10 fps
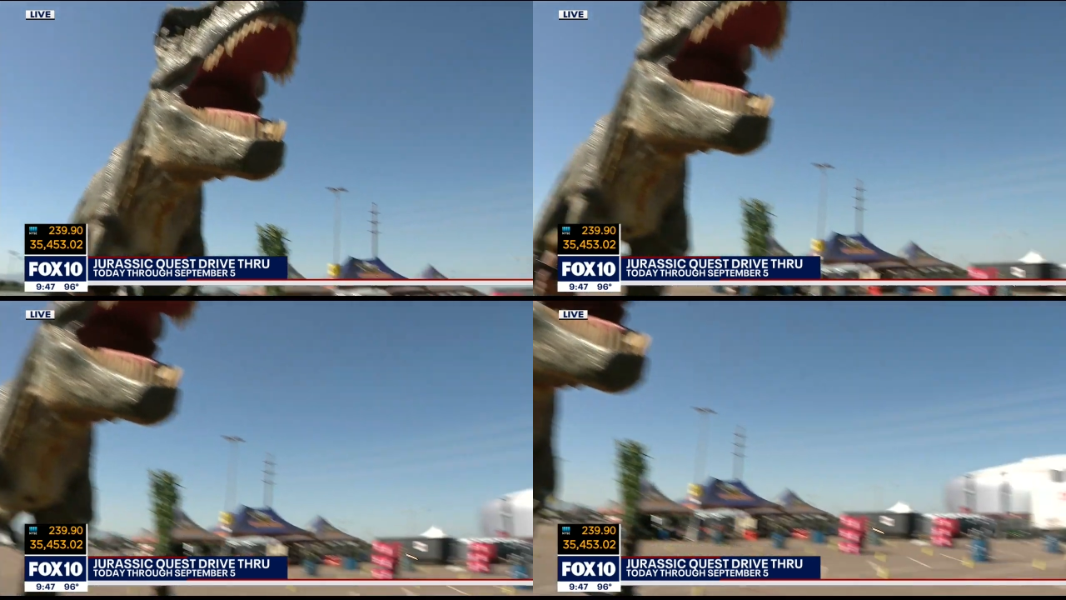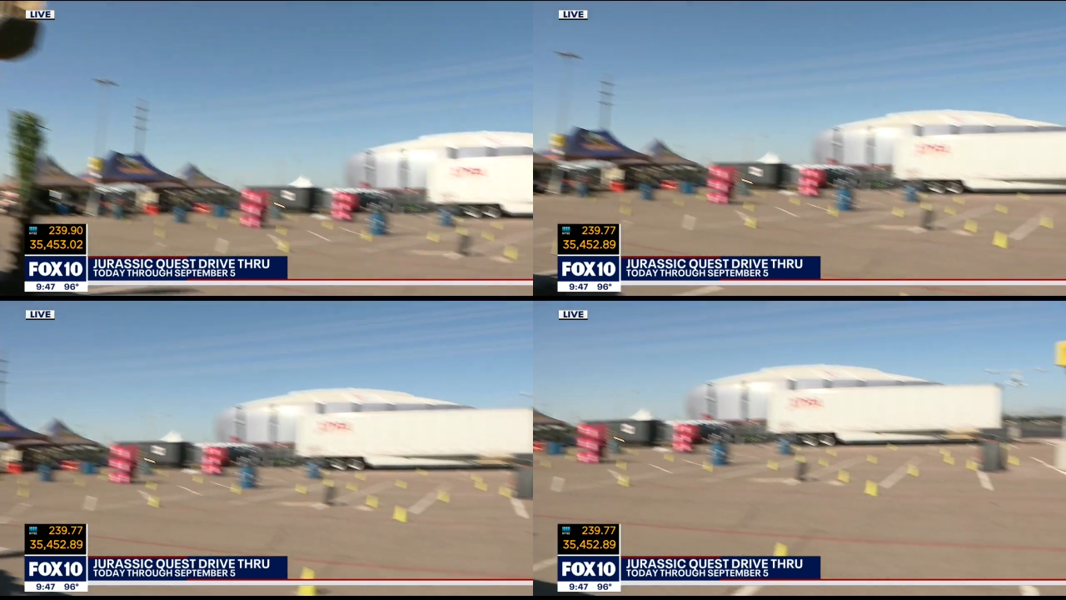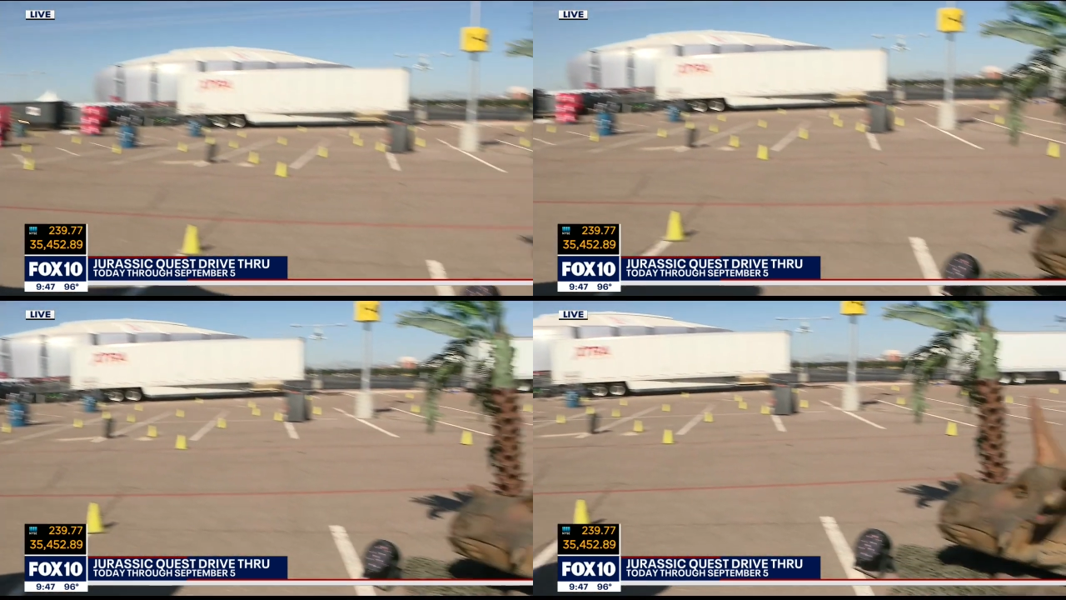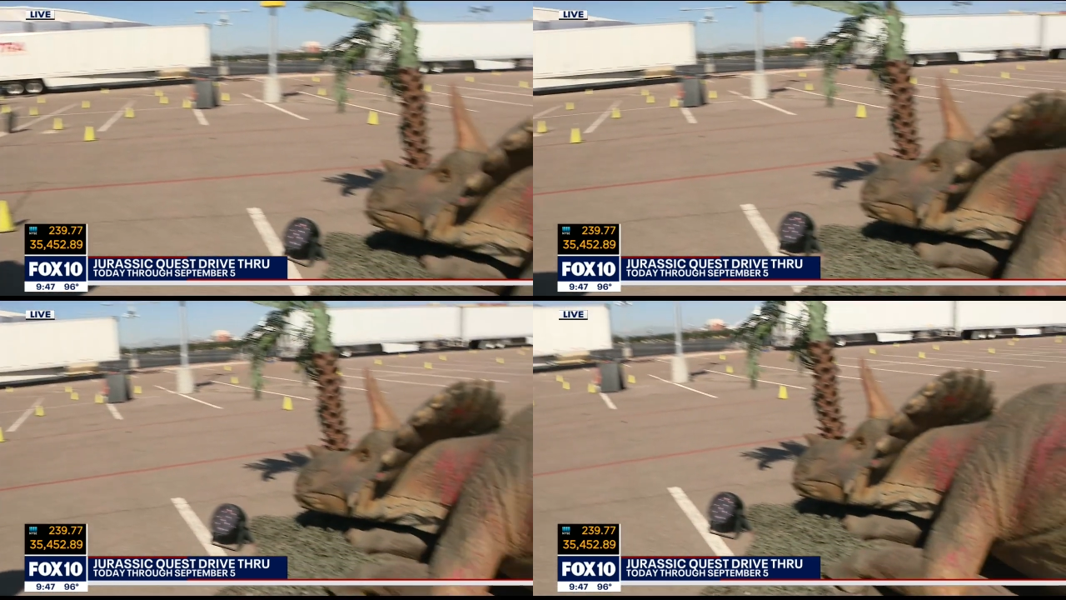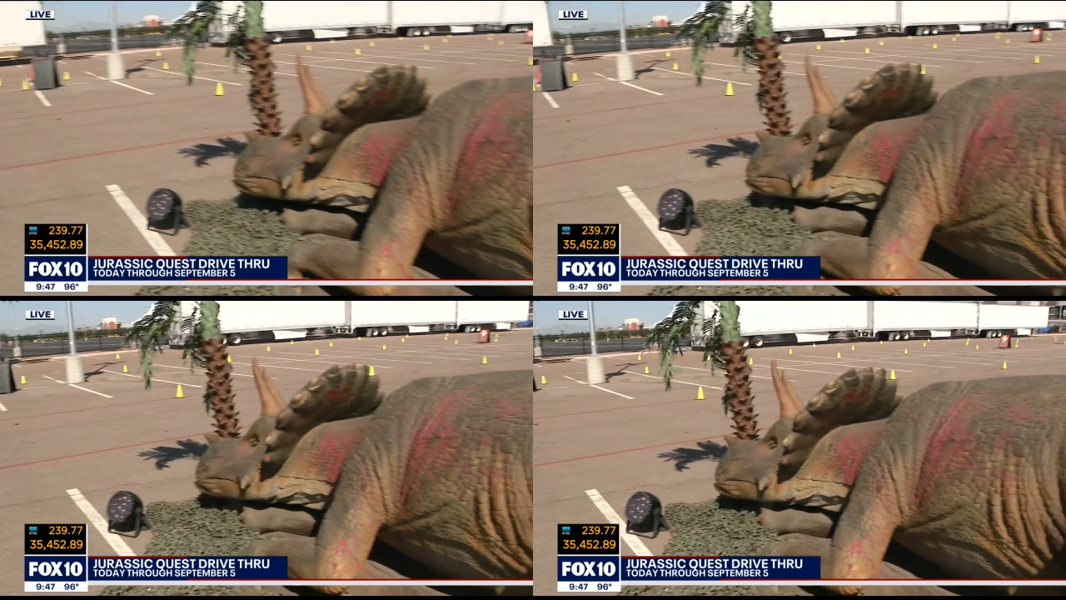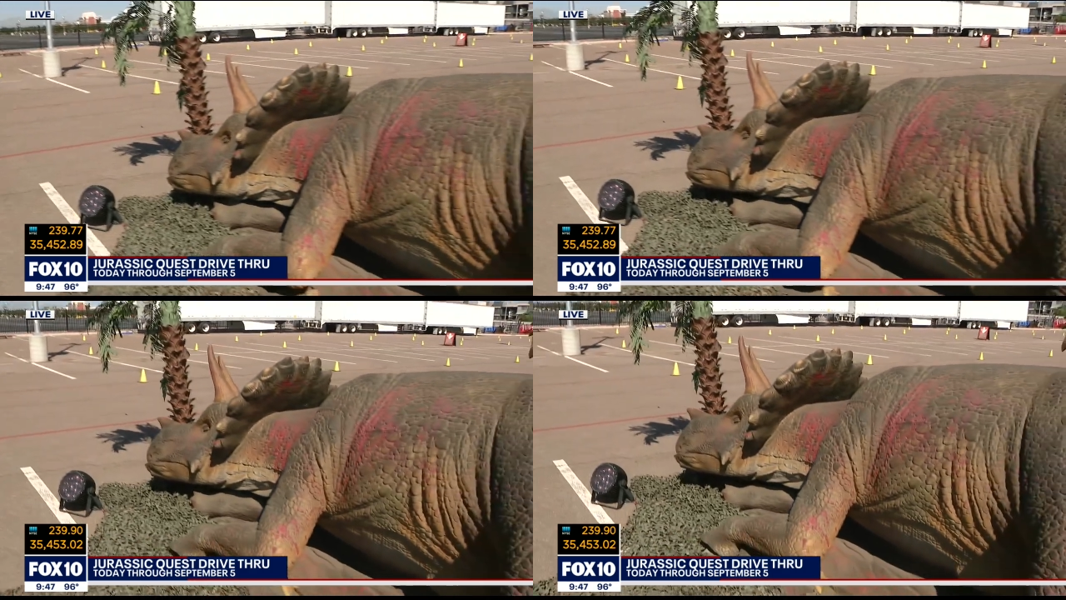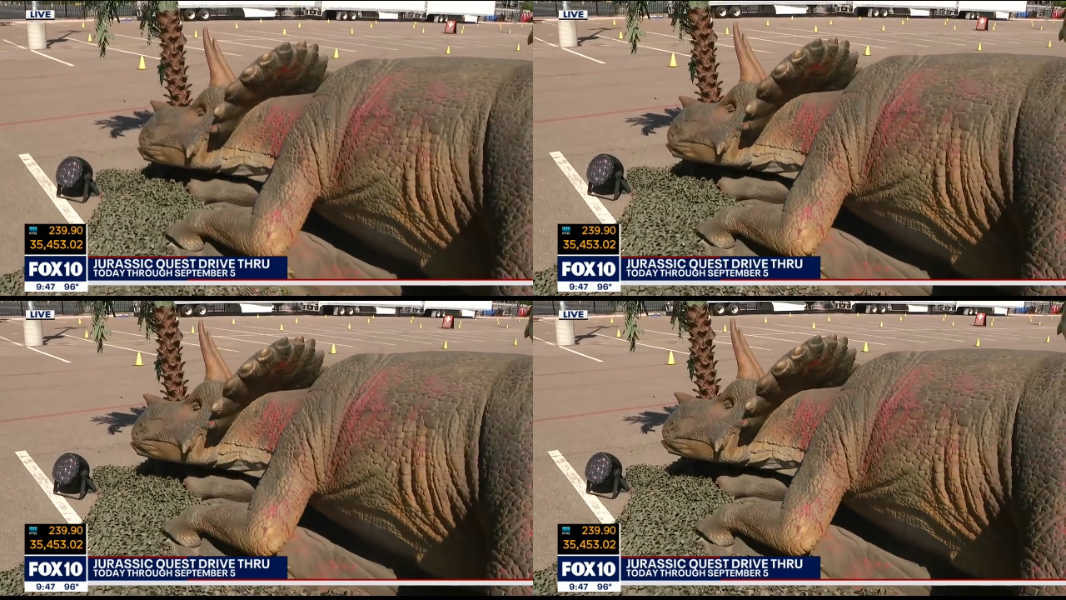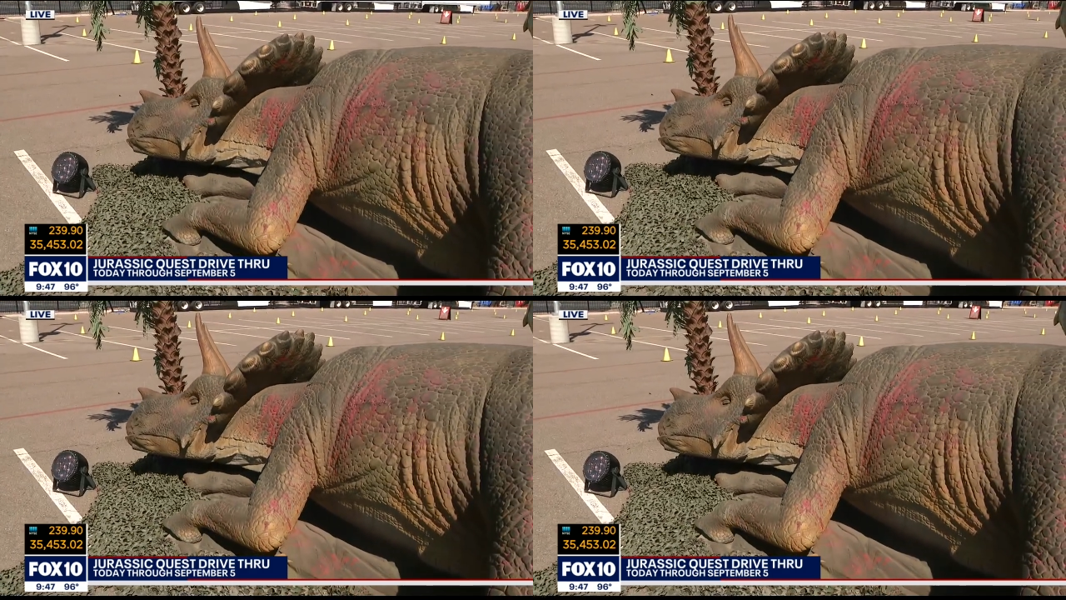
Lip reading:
No face is visible, so there are no lips to read.